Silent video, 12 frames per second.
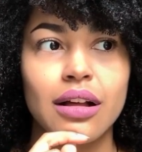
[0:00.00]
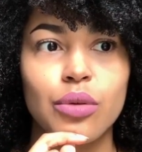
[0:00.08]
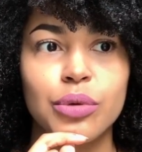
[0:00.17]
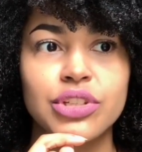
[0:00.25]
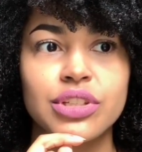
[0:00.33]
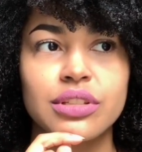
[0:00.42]

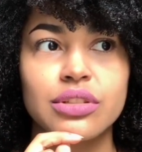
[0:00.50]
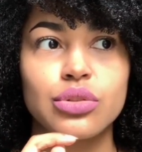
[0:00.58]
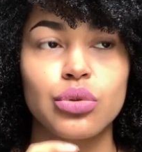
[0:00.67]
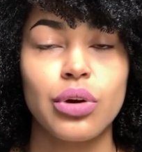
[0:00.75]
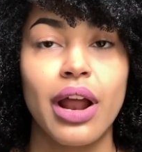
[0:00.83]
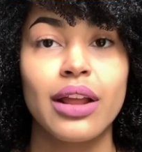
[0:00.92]
which is
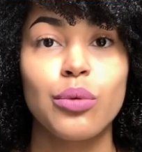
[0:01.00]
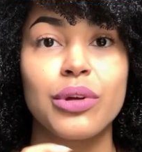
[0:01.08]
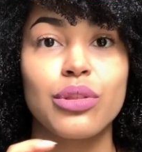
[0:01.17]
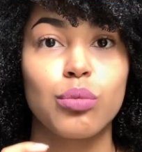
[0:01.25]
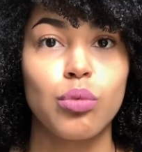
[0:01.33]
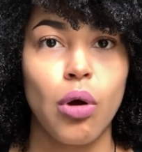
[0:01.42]
scrying
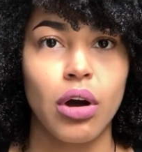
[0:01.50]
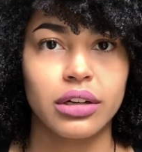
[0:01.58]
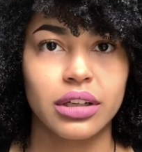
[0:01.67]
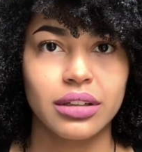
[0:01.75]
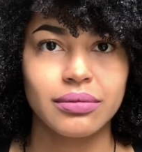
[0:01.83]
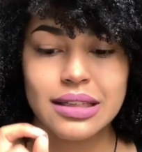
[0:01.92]
with
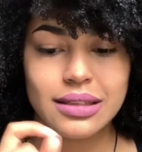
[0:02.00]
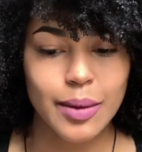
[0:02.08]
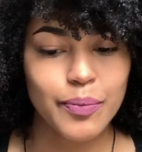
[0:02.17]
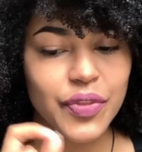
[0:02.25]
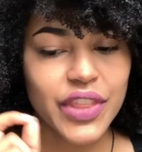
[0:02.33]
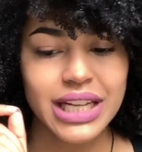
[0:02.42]
water.
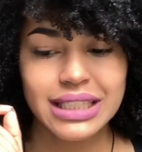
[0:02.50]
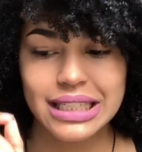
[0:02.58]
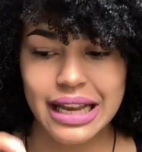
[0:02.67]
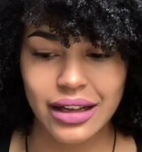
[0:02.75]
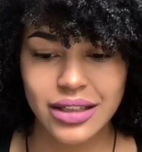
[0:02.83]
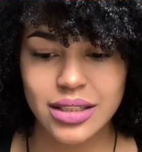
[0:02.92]
Something
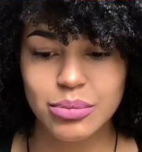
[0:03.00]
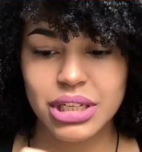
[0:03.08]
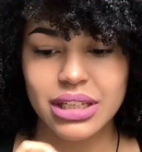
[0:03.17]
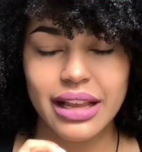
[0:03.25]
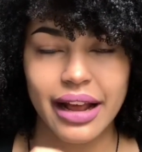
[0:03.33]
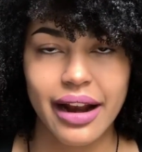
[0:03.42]
tells
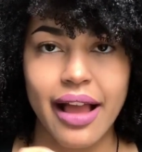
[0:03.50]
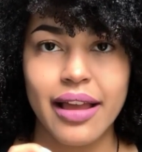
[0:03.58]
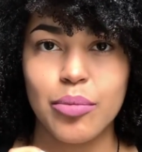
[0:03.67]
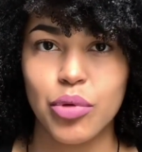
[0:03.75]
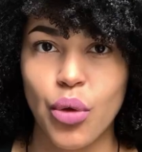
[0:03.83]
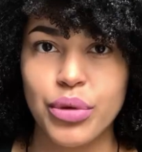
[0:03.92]
me that I
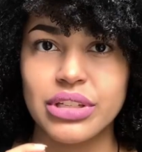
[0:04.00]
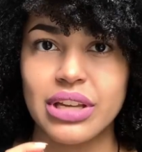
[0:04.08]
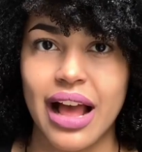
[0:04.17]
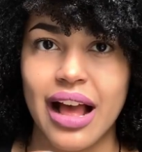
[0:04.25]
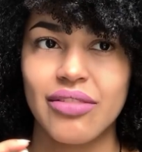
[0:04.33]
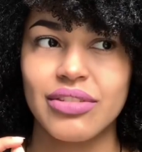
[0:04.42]
am going to
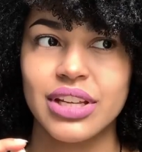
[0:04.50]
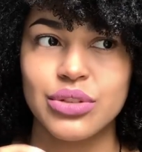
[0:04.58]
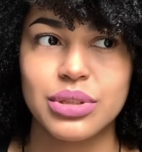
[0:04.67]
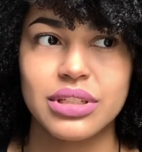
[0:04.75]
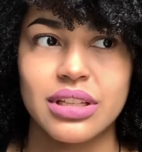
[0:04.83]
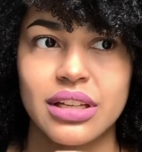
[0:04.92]
have
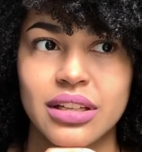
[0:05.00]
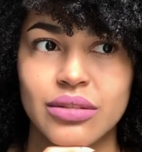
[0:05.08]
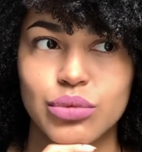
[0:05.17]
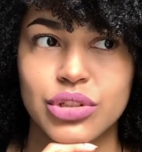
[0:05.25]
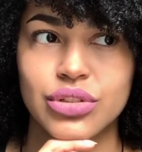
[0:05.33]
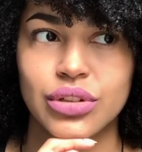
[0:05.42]
interesting
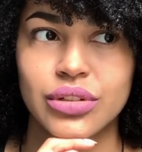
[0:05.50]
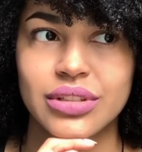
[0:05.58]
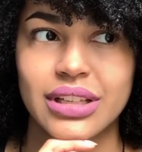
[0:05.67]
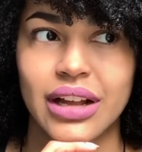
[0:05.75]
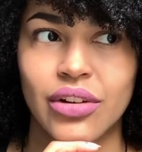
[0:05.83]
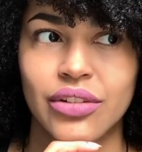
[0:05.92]

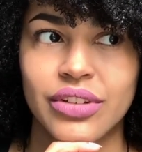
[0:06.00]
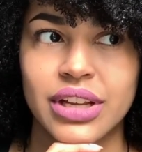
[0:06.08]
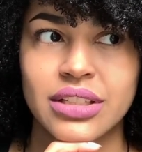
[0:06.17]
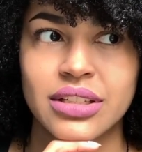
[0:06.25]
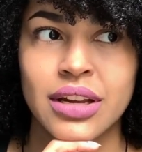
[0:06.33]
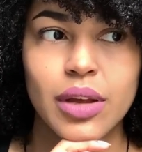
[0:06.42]
results out of
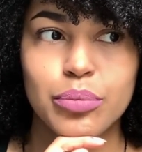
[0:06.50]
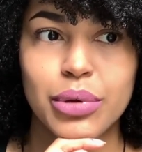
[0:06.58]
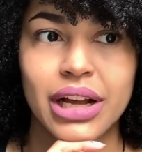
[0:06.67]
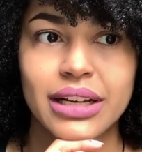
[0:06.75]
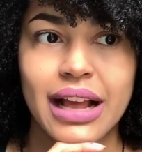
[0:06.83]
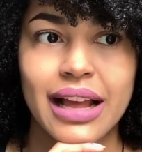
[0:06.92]
it,
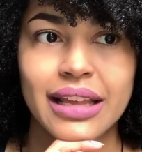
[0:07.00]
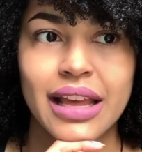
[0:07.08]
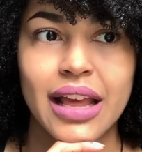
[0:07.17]
but I